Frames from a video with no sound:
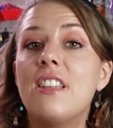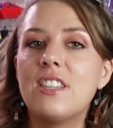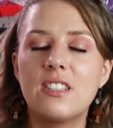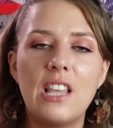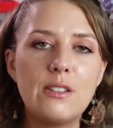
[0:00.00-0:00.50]

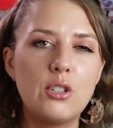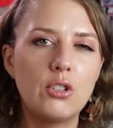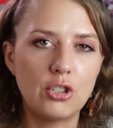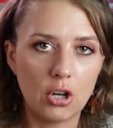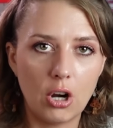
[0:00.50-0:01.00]
This allows you to
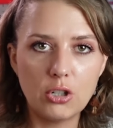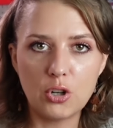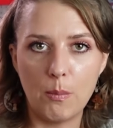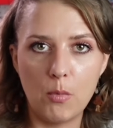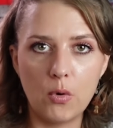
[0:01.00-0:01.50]
charge
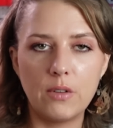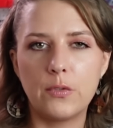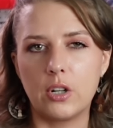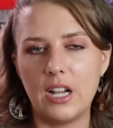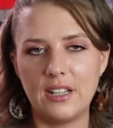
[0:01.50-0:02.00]
more
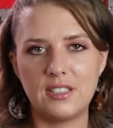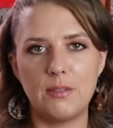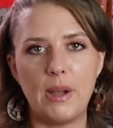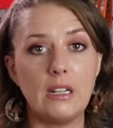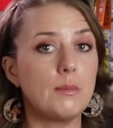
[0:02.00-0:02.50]
for
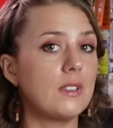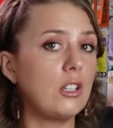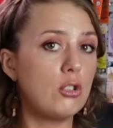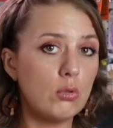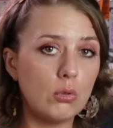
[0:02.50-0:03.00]
custom items like
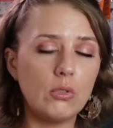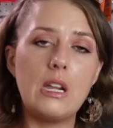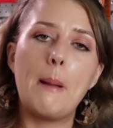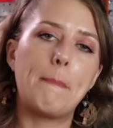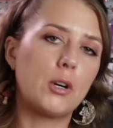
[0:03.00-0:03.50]

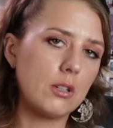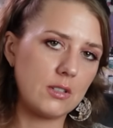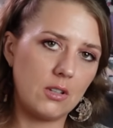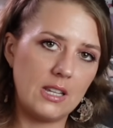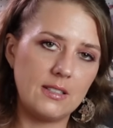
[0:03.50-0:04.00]
jewelry,
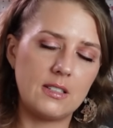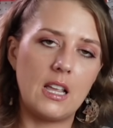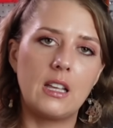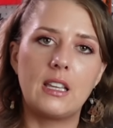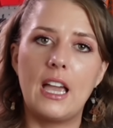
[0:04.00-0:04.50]
personalized
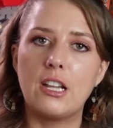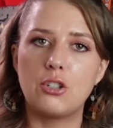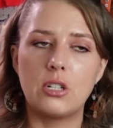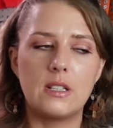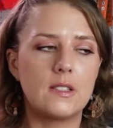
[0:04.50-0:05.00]
tech
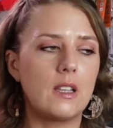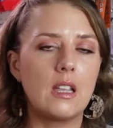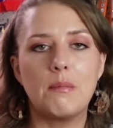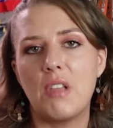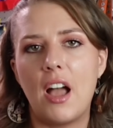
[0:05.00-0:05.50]
gadgets,
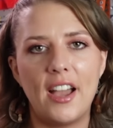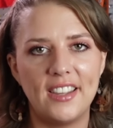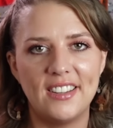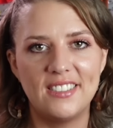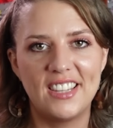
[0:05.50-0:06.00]
and high
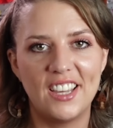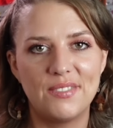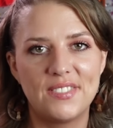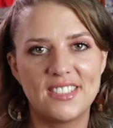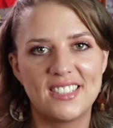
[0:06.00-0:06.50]
end
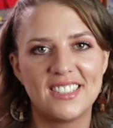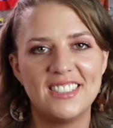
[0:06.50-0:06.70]
gifts.